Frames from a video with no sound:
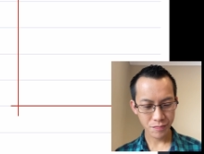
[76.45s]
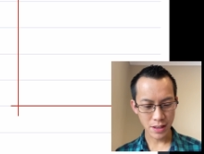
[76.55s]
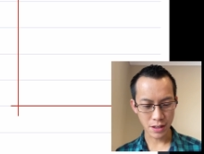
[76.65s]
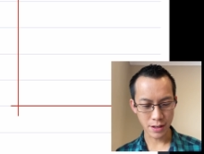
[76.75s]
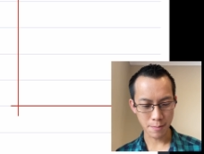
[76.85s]

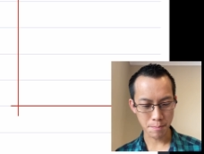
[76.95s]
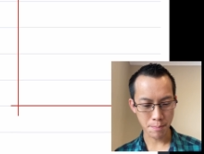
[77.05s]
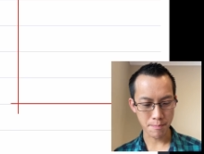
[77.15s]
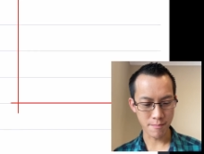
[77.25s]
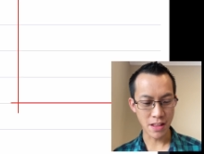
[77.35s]
the
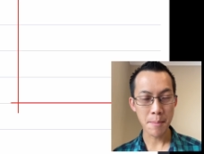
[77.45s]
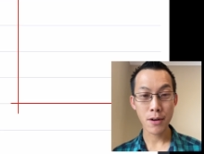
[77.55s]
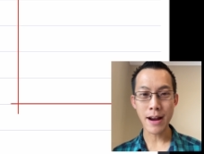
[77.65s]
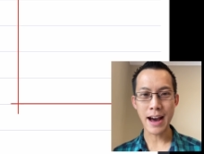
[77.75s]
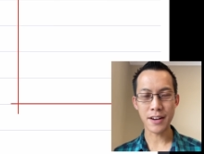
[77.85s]

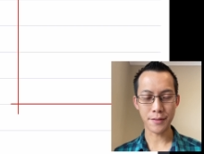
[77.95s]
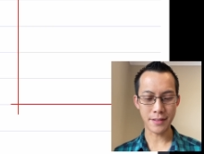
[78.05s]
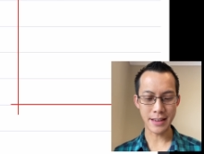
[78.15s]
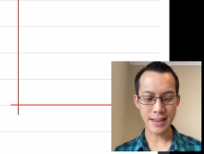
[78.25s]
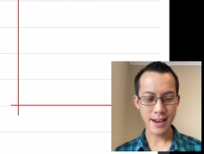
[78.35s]
number out of
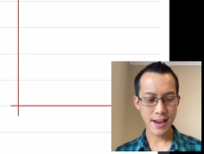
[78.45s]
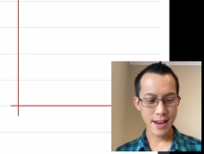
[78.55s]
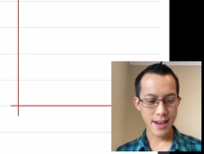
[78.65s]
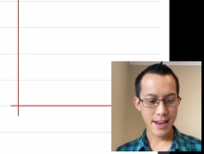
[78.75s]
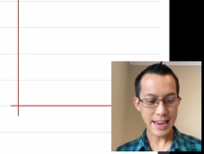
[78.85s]
the
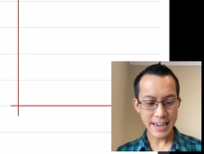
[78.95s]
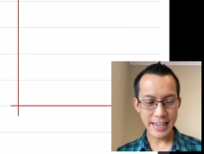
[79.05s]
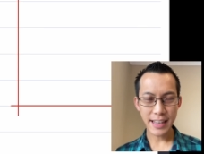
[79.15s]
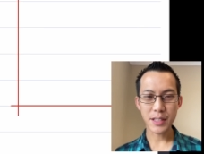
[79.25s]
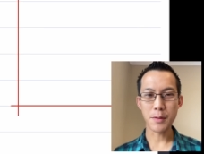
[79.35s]

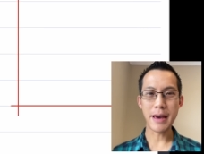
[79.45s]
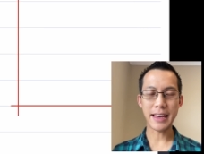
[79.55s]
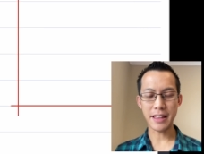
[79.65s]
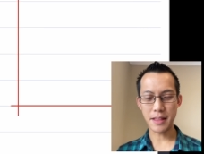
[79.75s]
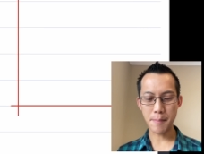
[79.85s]
index and make
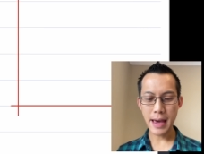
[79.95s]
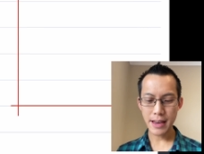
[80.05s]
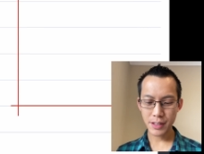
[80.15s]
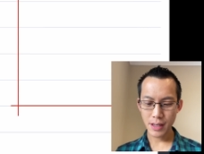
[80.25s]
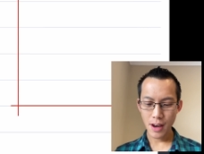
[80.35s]
it the
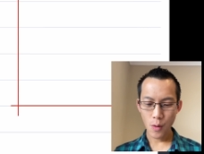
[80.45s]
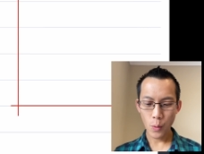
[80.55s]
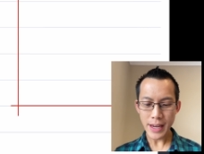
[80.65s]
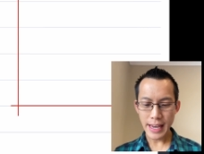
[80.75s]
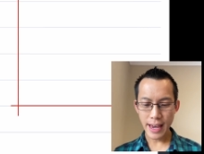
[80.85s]
base,
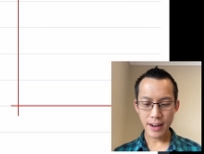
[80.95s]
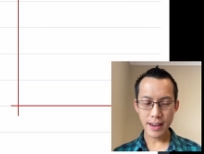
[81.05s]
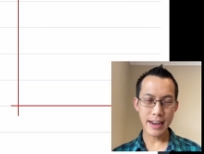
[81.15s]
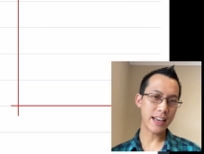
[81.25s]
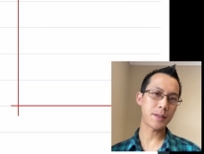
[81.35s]
we get
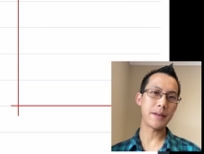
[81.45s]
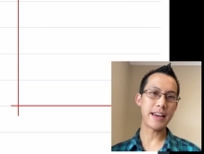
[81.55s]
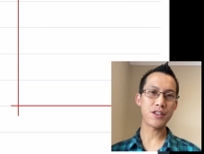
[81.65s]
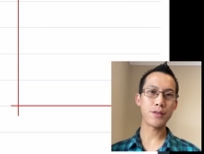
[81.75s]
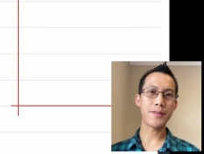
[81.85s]
an
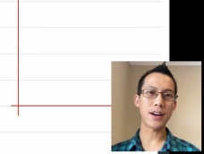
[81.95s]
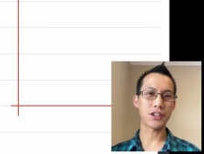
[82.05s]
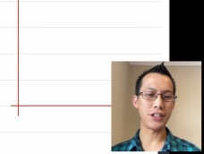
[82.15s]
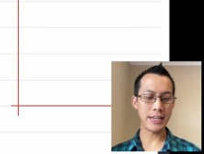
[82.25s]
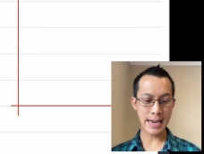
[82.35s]
exponential function.